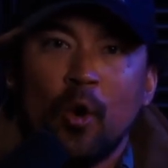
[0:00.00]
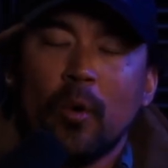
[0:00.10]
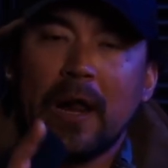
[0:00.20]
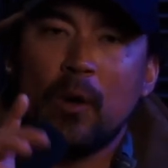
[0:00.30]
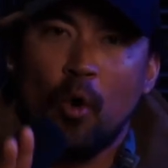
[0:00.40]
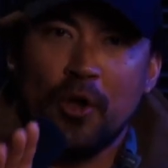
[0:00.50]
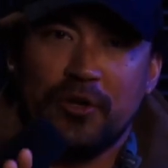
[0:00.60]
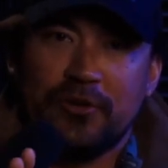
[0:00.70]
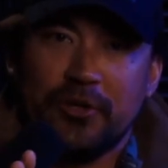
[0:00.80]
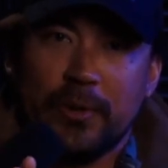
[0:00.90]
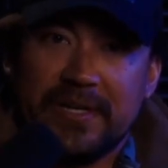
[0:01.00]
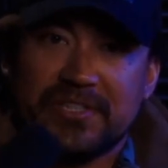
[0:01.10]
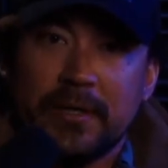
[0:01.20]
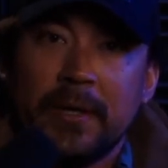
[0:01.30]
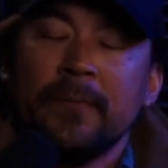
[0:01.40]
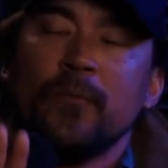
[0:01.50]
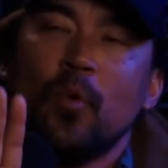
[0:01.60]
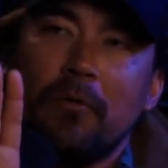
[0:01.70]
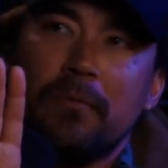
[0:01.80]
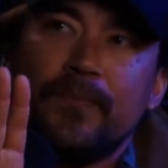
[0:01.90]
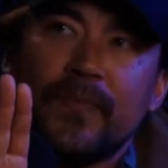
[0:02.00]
What I want you to do is, well,